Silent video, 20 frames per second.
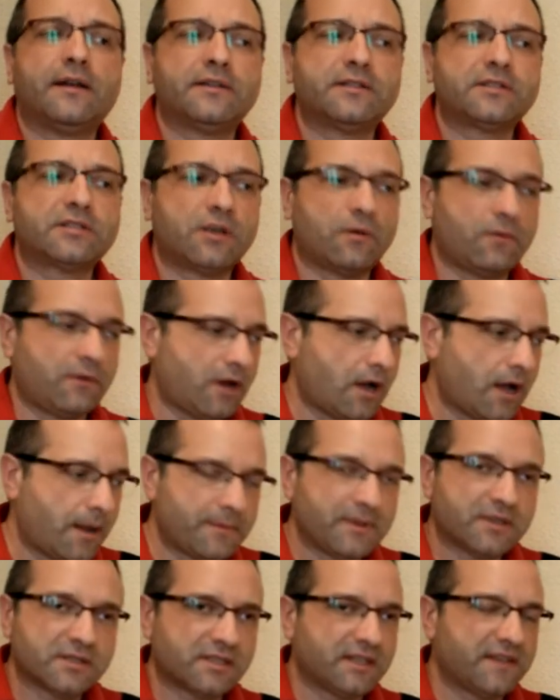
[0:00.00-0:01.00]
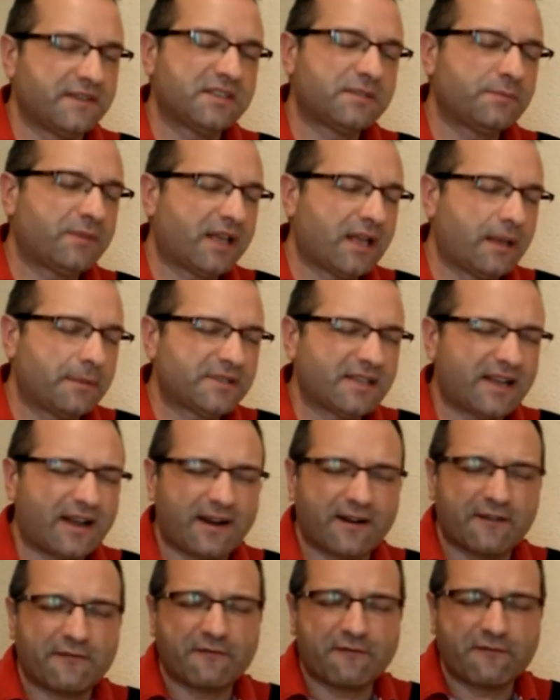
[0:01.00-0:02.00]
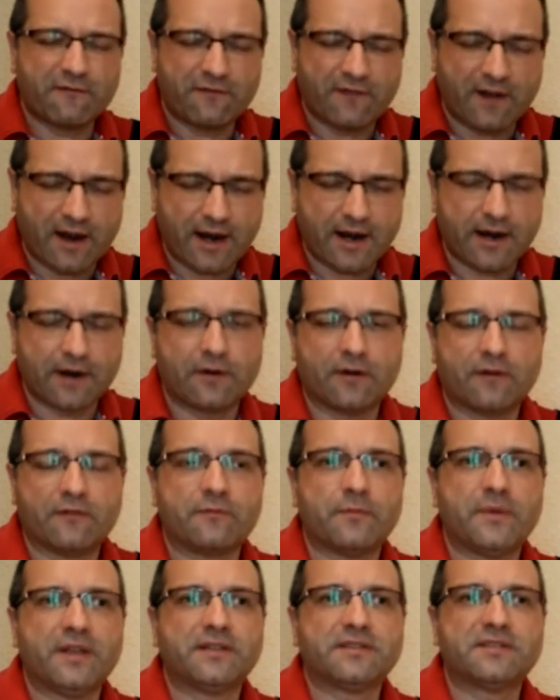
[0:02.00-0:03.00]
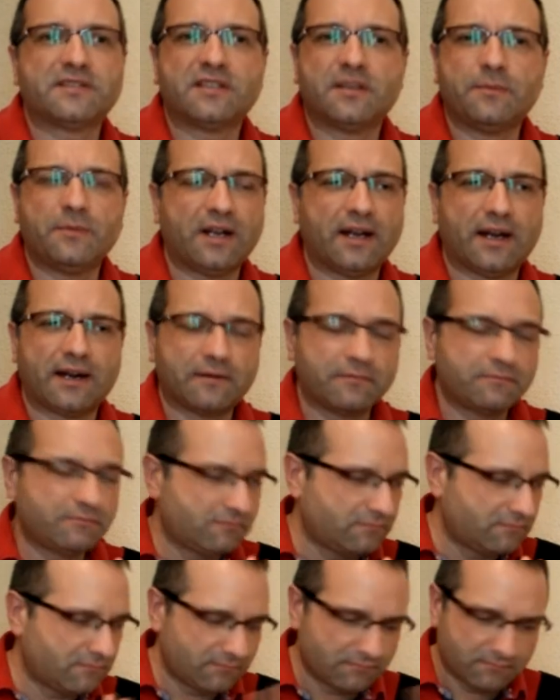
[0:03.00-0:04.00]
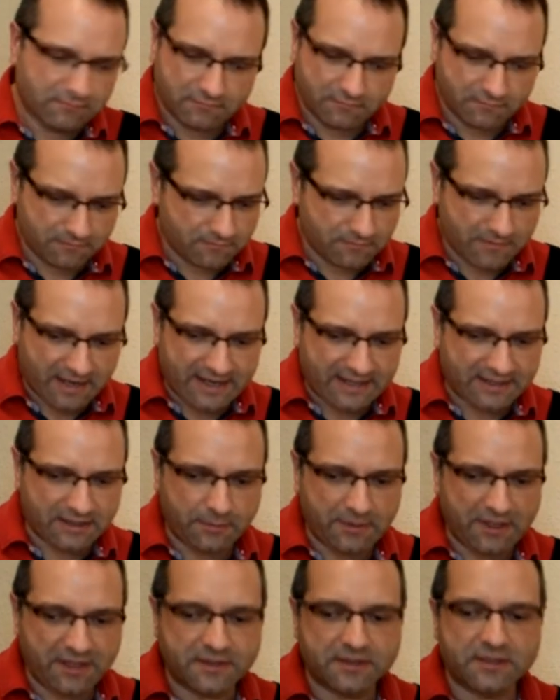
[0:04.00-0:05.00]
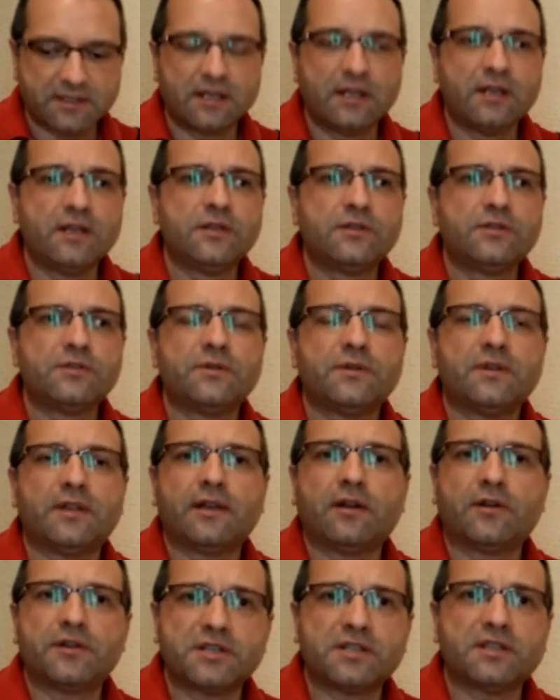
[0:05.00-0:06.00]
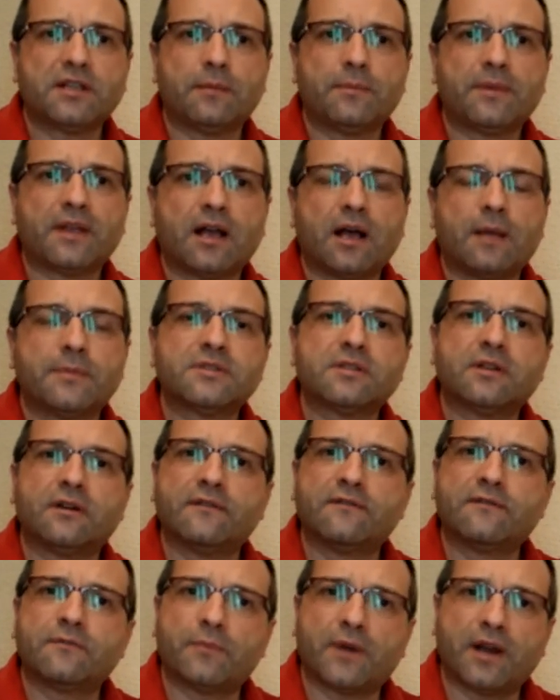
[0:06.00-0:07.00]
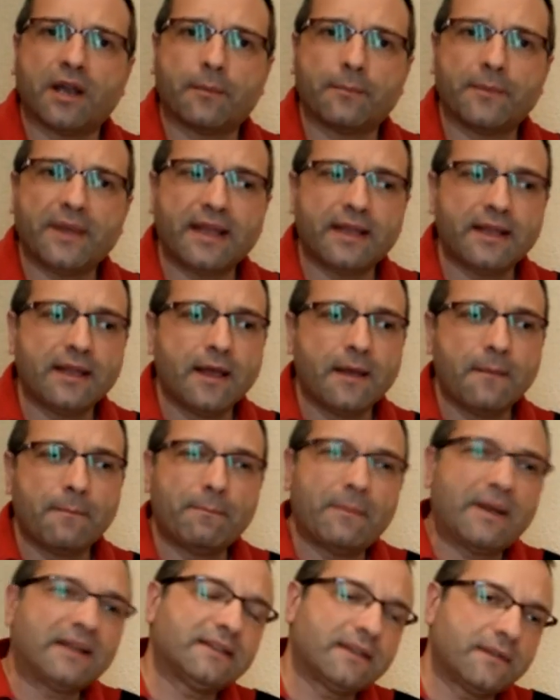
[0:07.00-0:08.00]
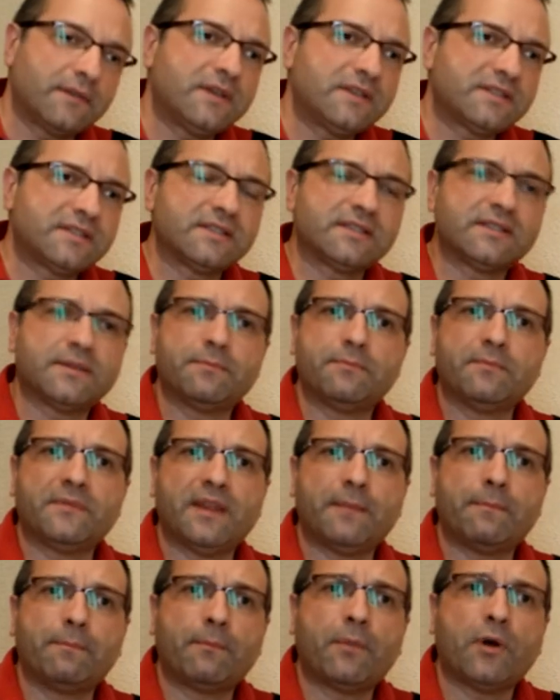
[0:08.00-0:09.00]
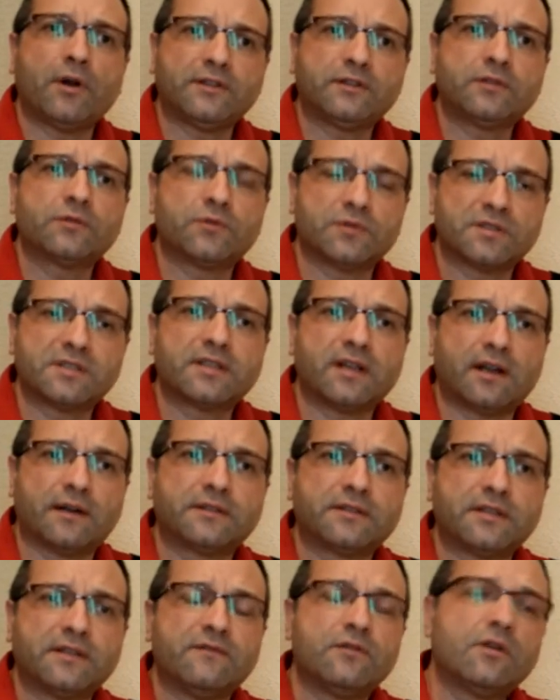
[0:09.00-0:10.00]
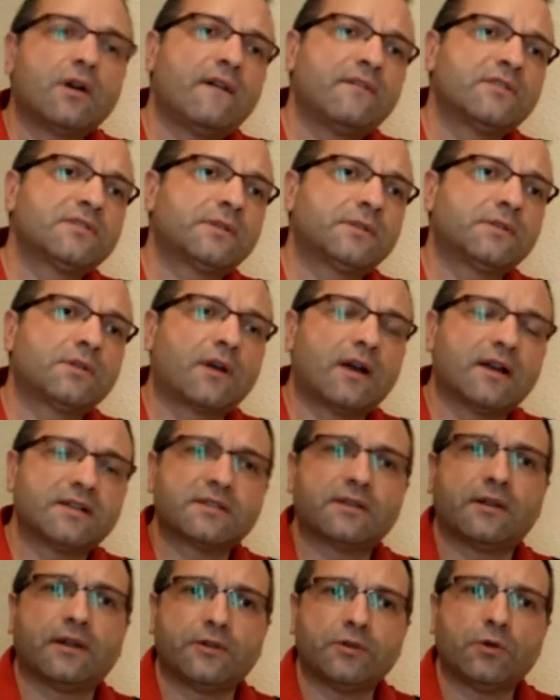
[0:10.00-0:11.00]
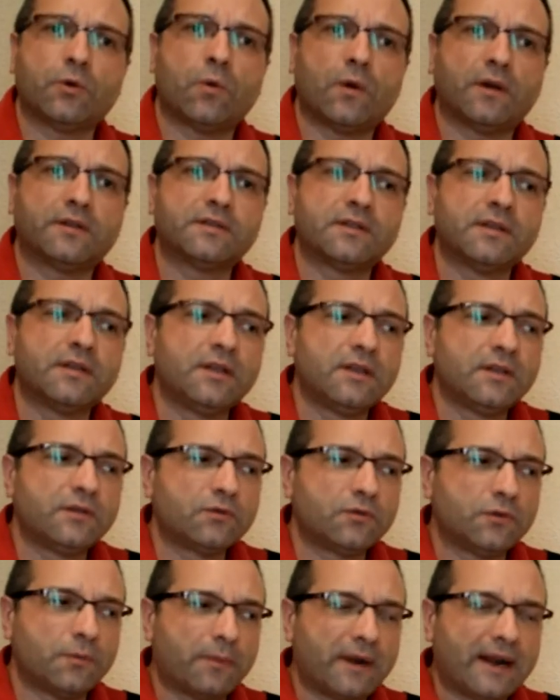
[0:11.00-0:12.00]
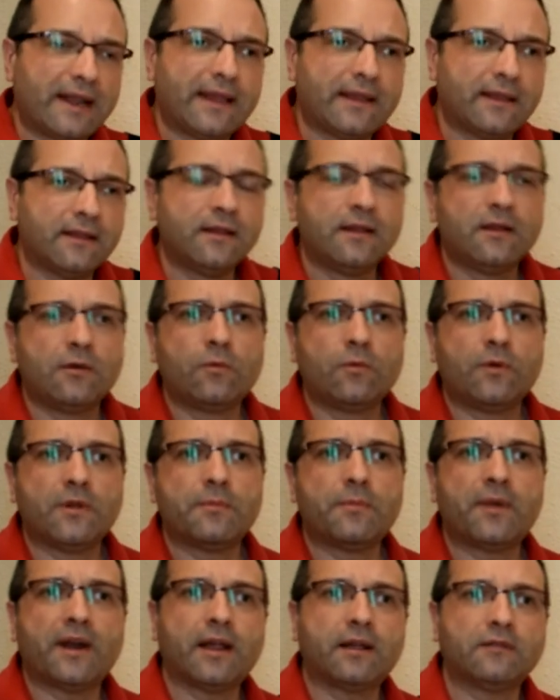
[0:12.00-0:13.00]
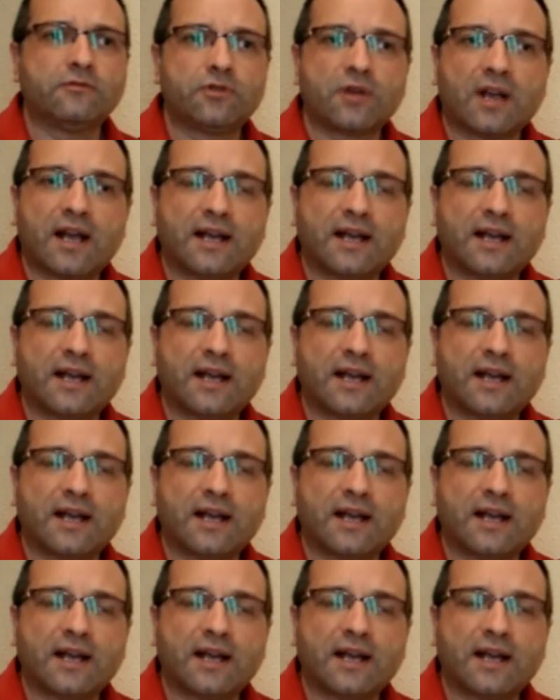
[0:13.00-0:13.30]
So obviously these pickups are far of being similar by any means to the original pickups of Brian May, but this is the point to start. If you have a Stratocaster and you want to play with Brian, you